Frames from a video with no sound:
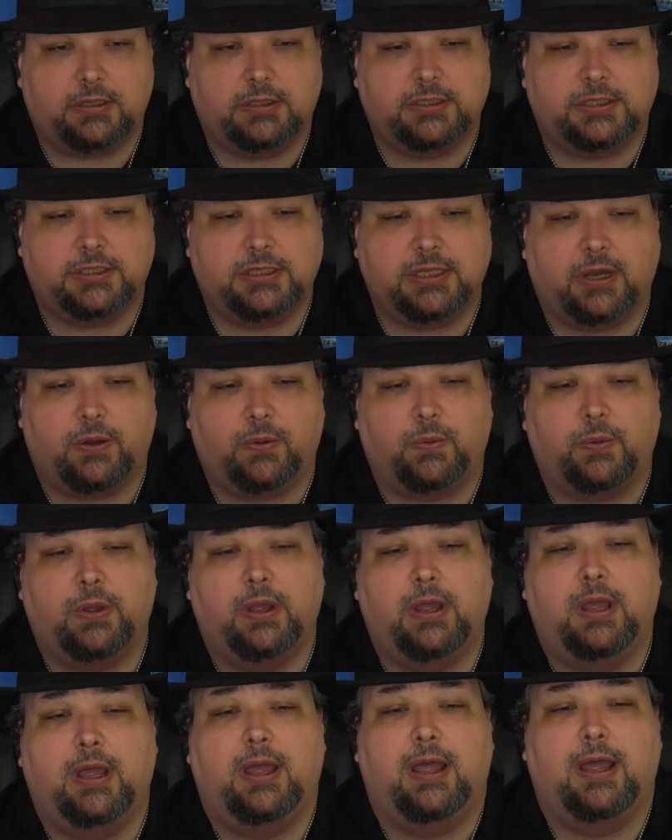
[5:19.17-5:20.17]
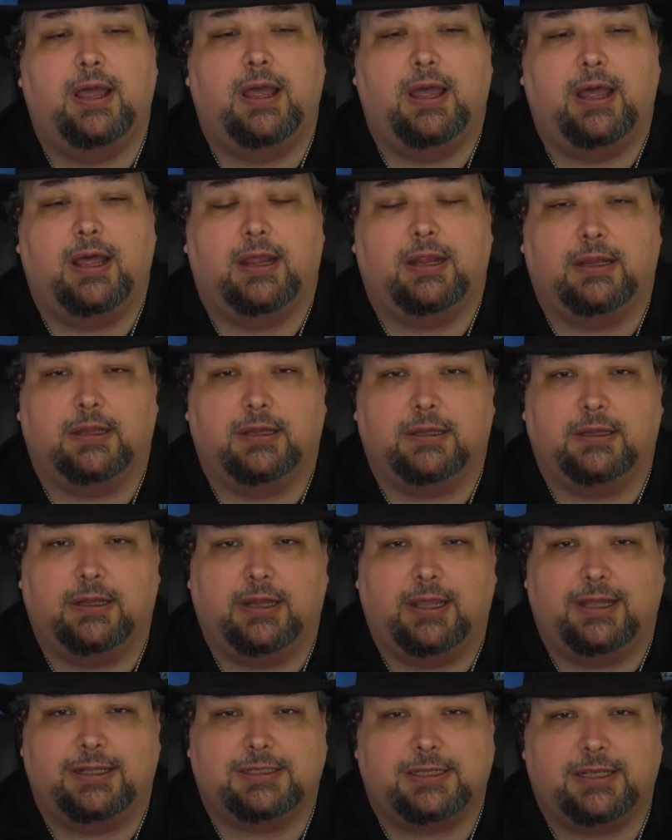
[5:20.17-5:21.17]
So,
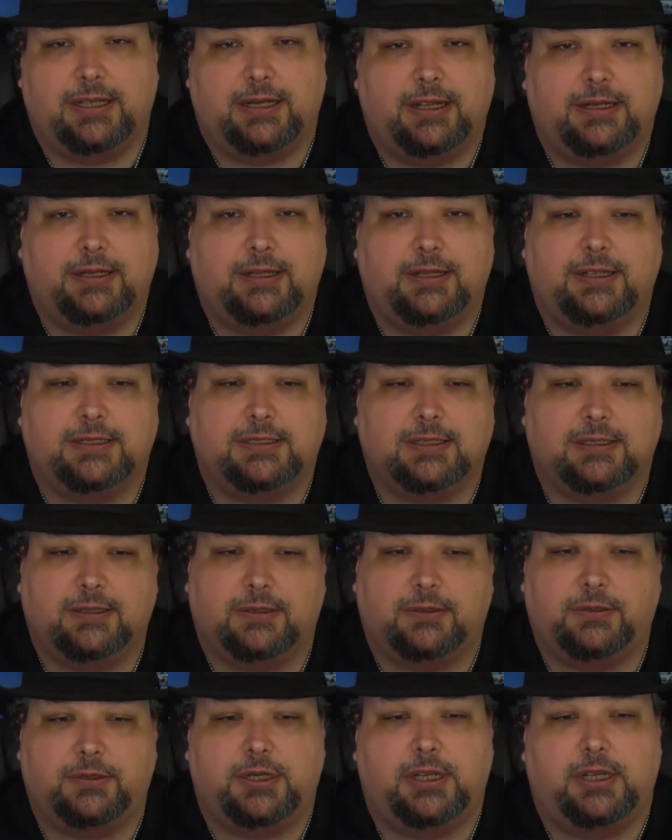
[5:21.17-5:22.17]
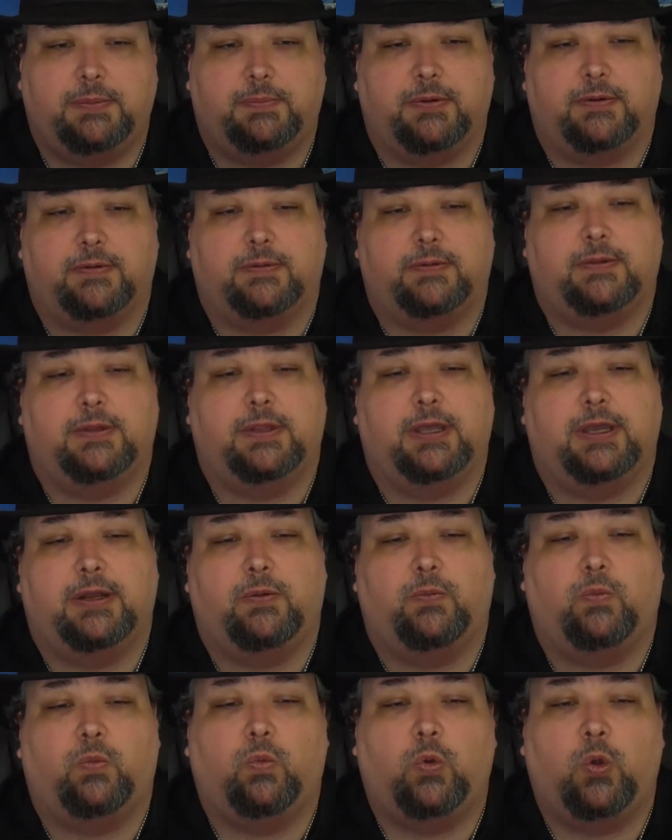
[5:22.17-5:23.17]
let's get into this a little deeper
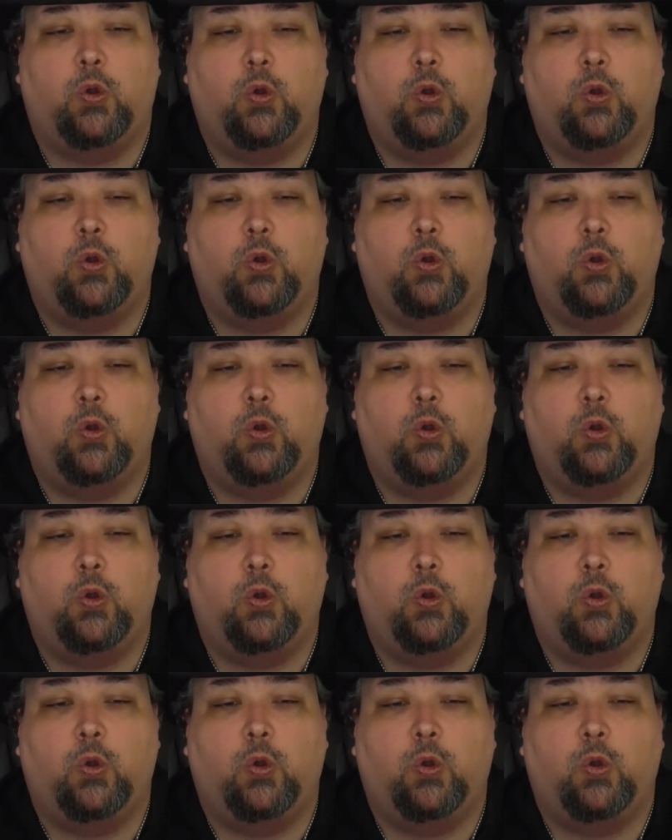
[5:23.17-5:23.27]
then.